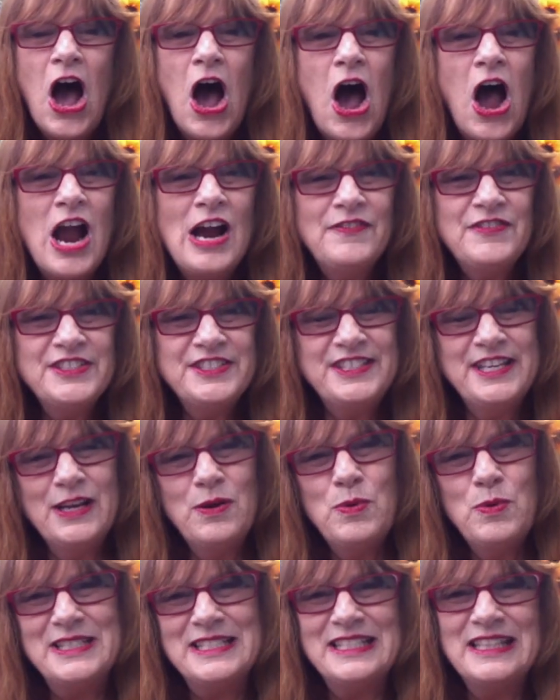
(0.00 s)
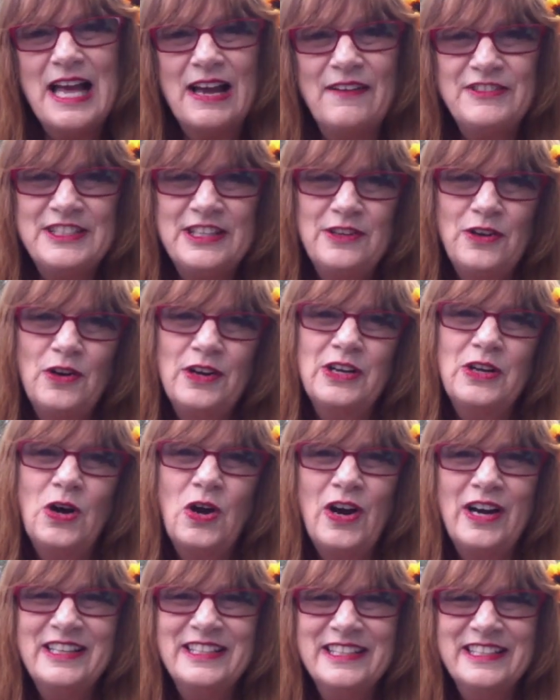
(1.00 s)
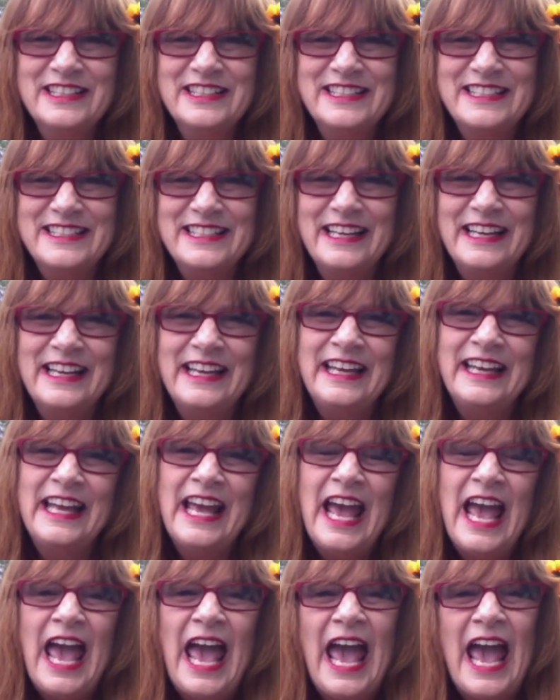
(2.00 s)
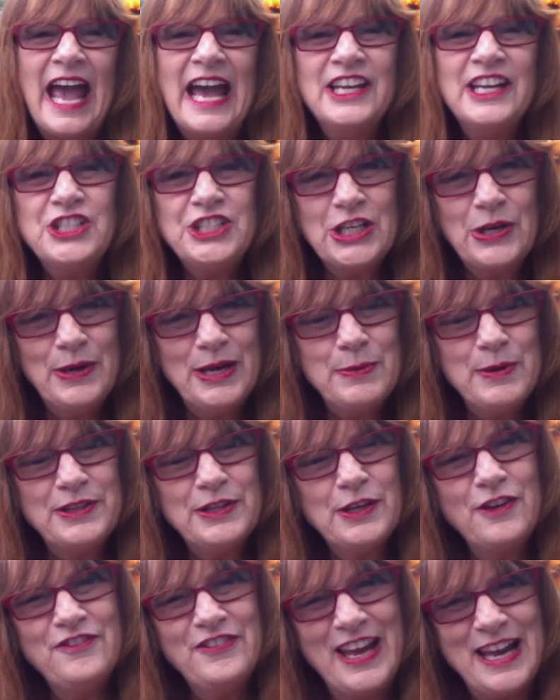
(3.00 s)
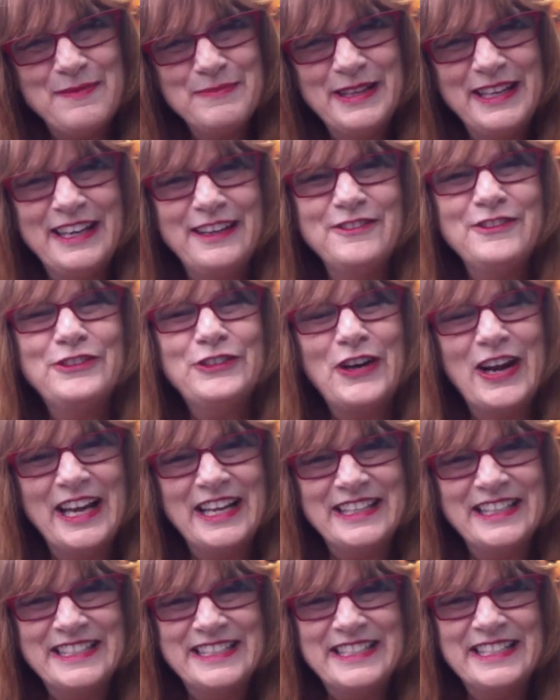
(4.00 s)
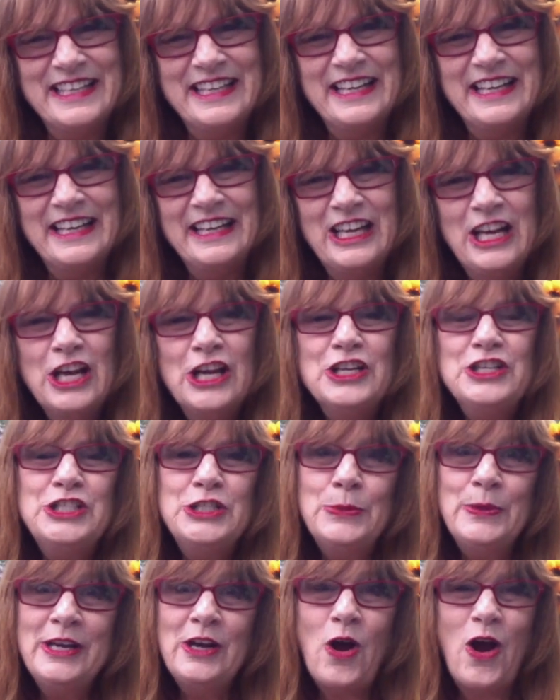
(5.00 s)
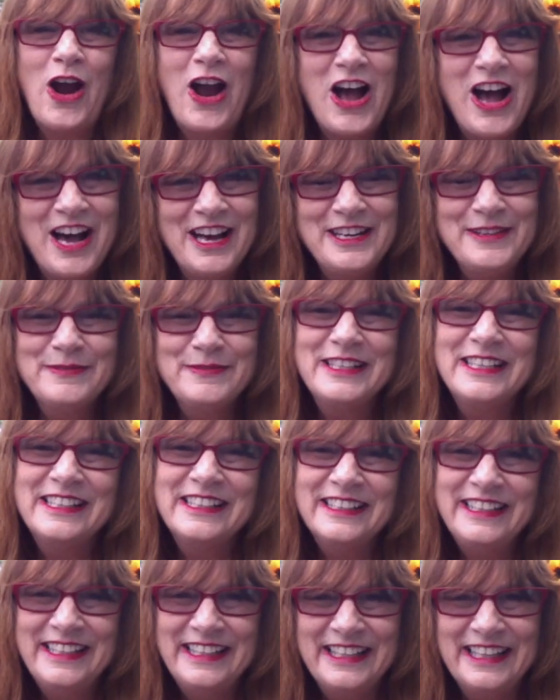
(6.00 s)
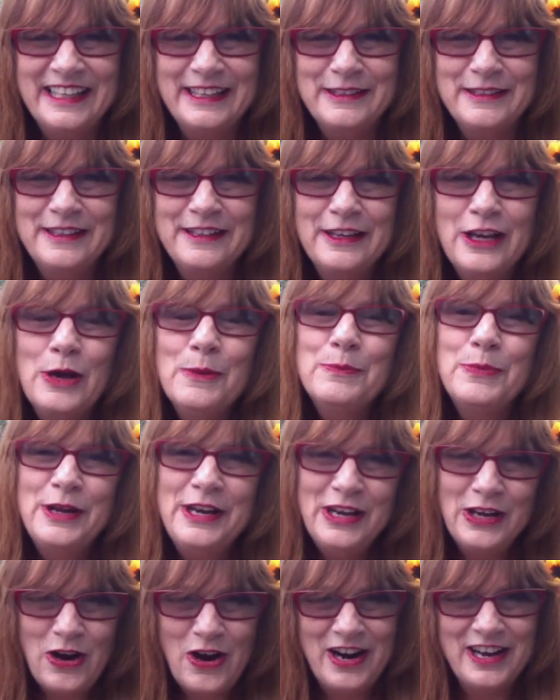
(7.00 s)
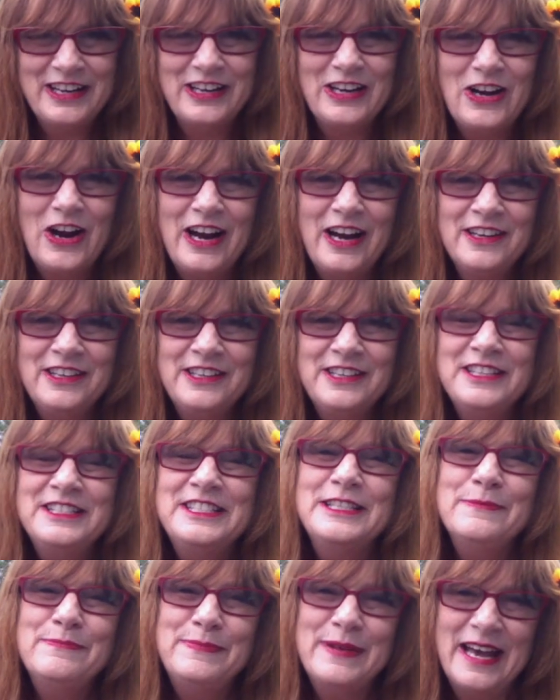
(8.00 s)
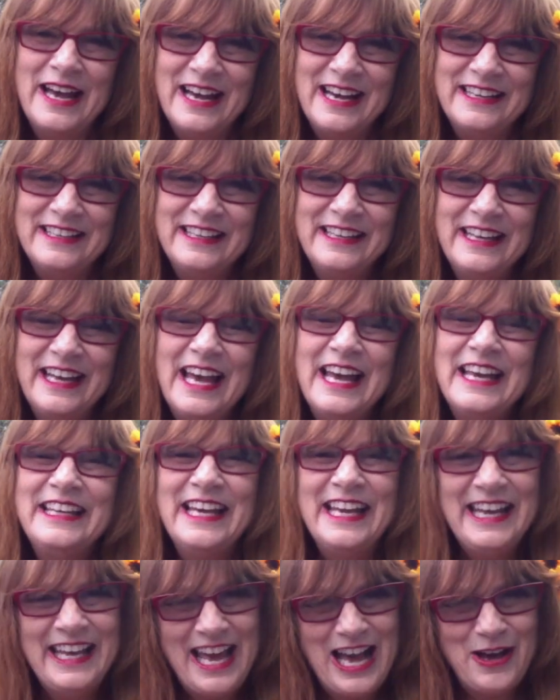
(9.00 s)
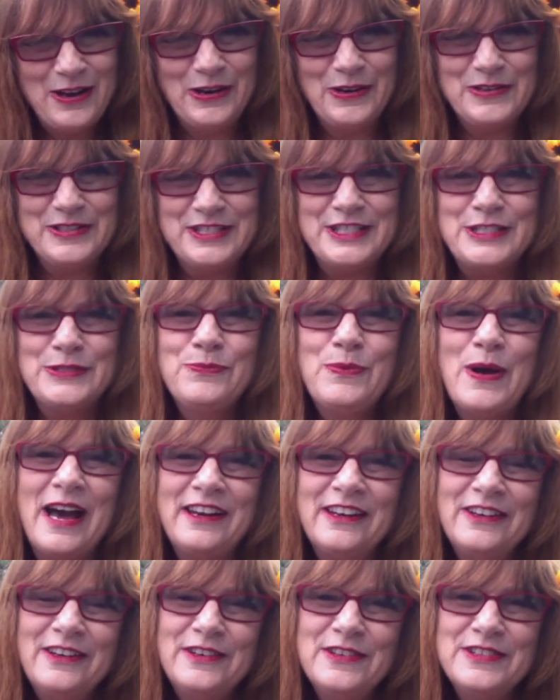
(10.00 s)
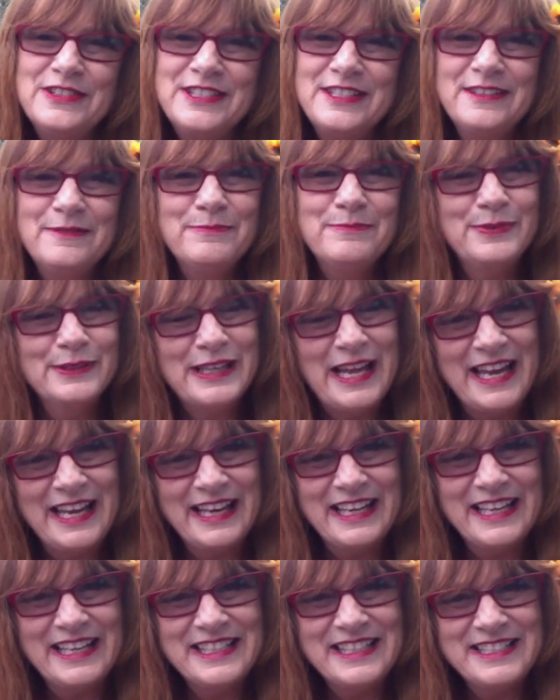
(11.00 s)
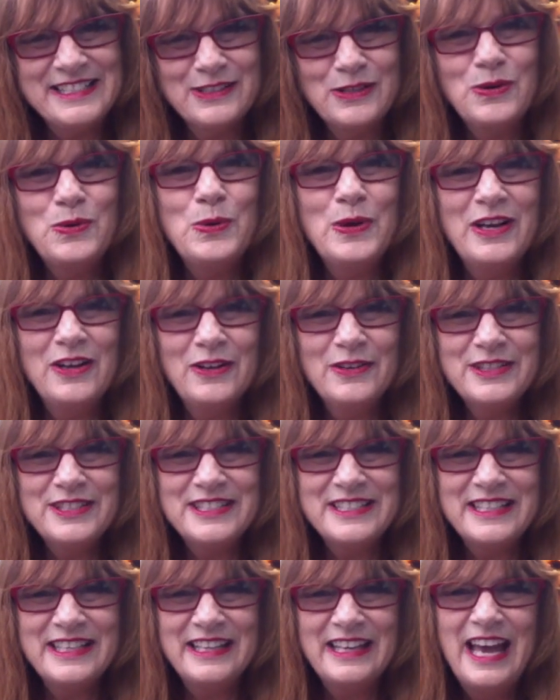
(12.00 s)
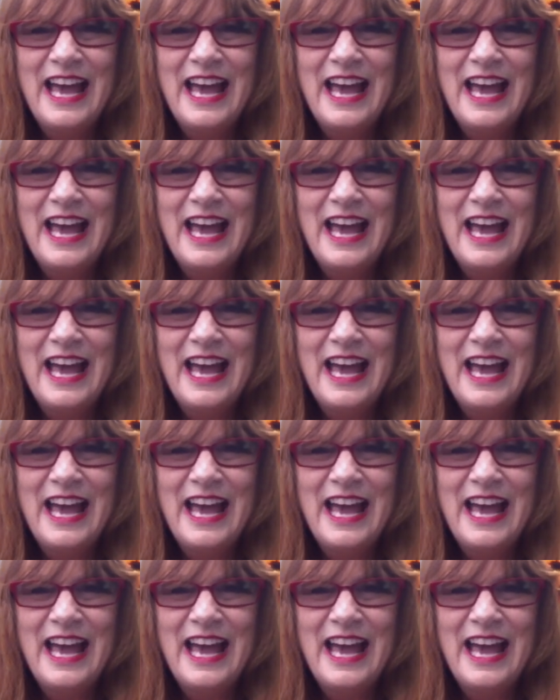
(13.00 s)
Harvesting what's left in our gardens and sharing with our family and friends. Doing our autumn cleaning, putting our garden to bed, getting out our sweaters, blankets, quilts,